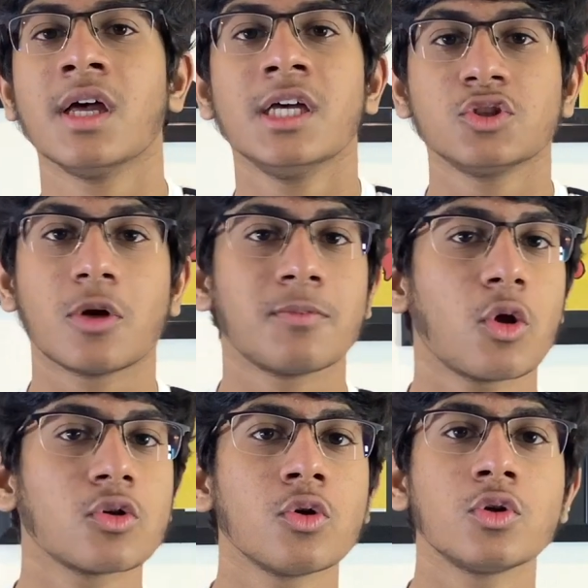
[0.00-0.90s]
So, I'm not
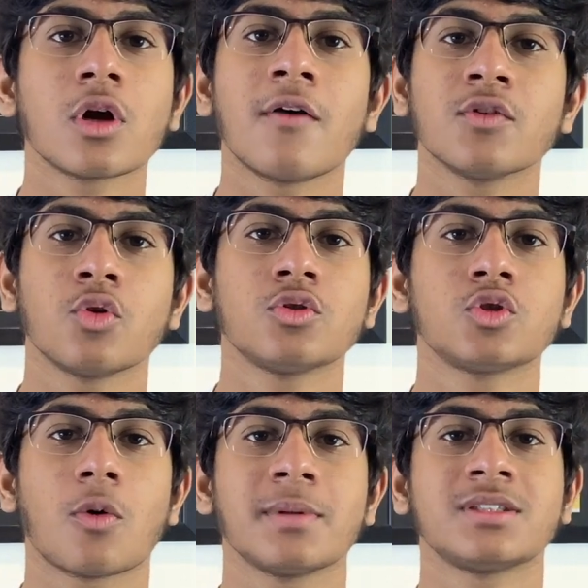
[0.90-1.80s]
going to cover those
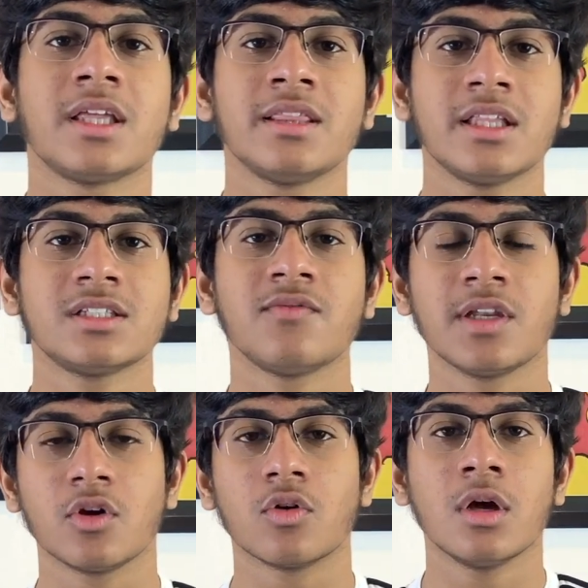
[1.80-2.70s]
topics in this
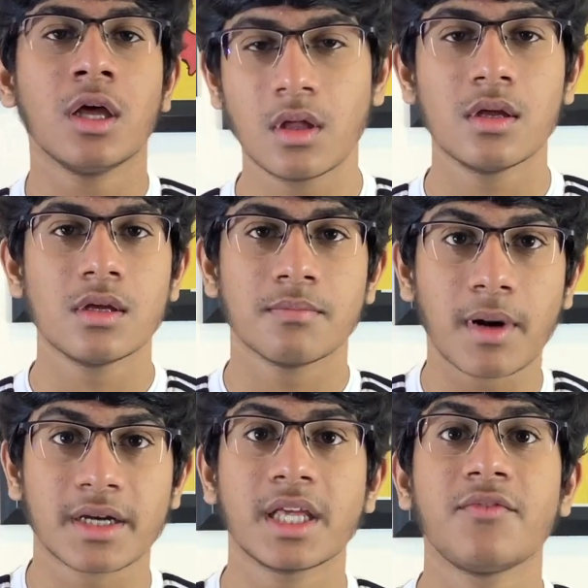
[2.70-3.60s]
video.
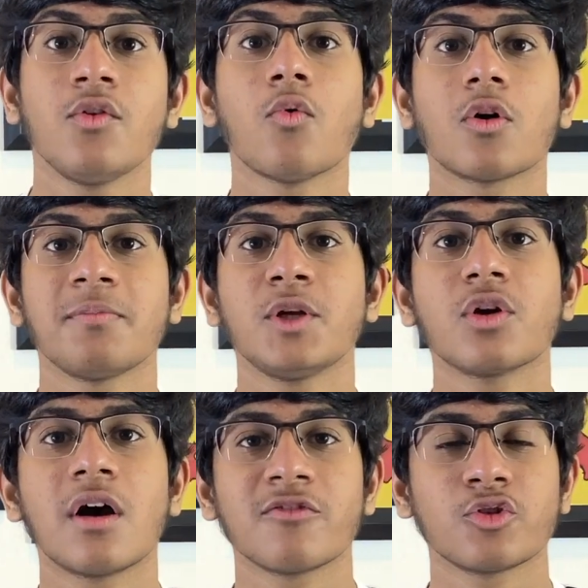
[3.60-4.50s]
But if you want me to
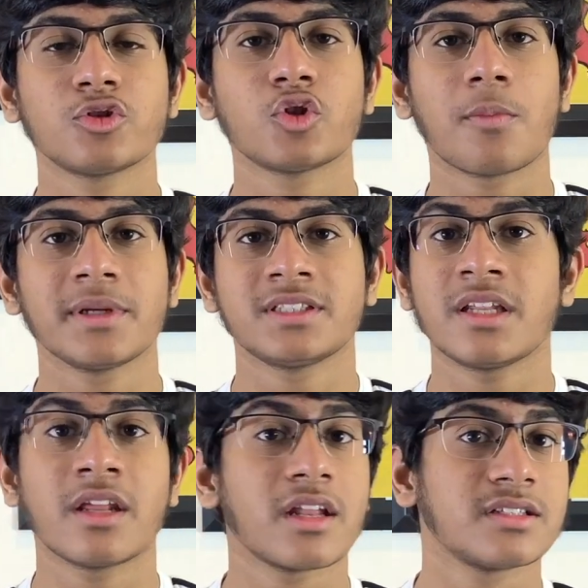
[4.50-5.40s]
cover those topics in
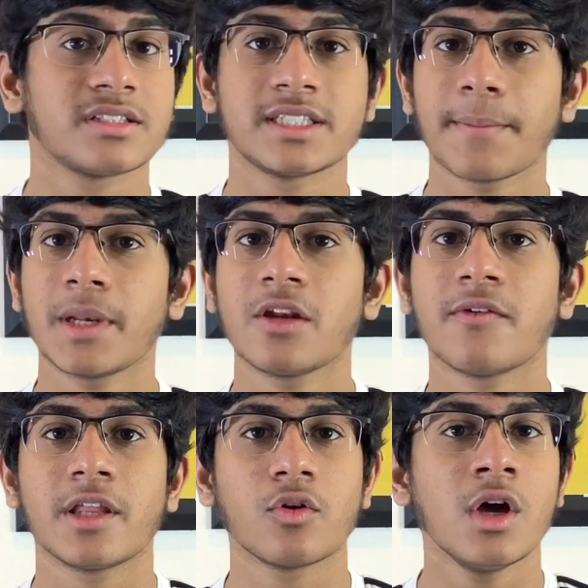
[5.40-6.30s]
another separate
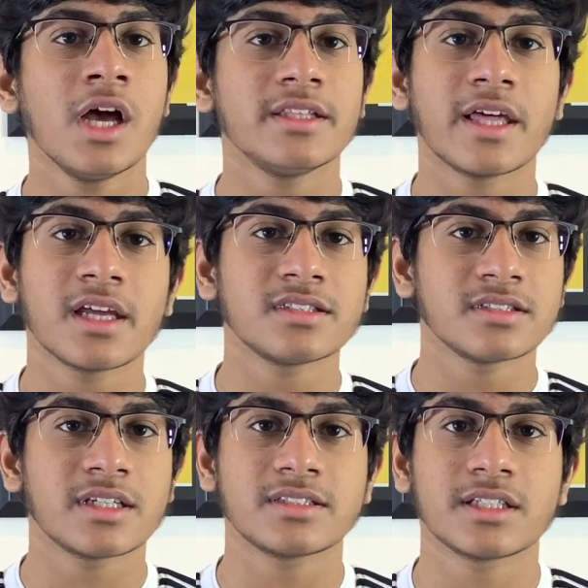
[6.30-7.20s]
video, then I
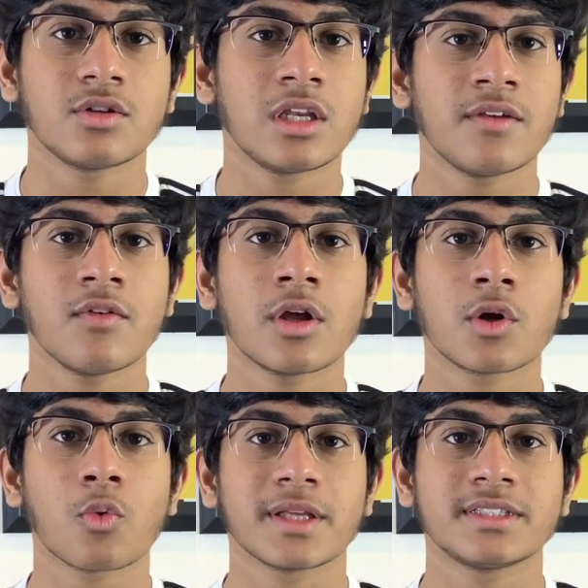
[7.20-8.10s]
suggest that you leave your
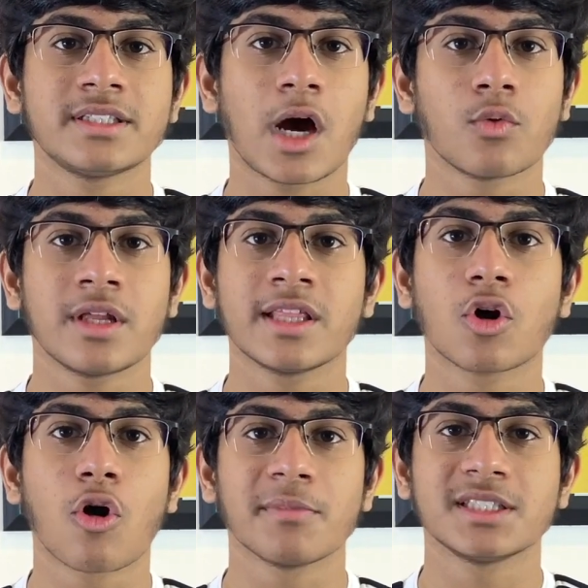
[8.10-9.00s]
requests down in the
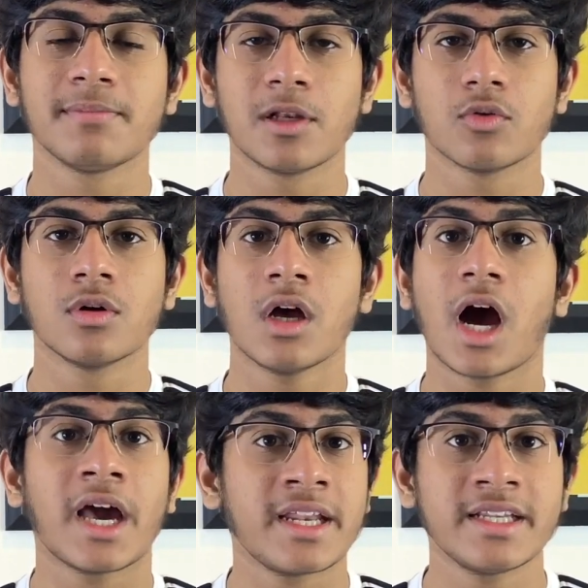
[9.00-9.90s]
comments below.
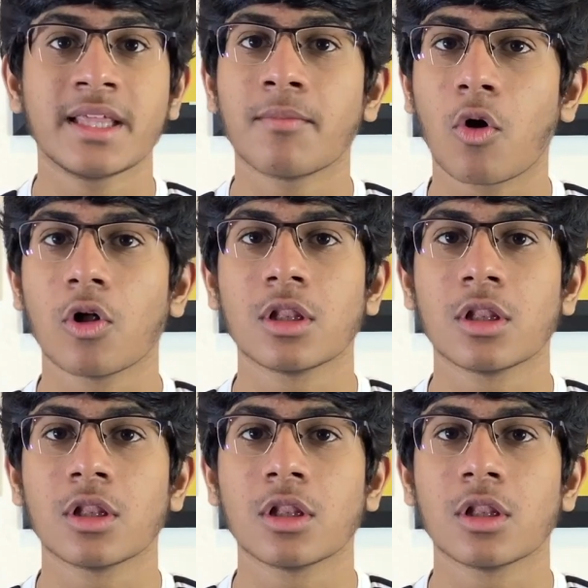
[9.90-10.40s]
I read them all.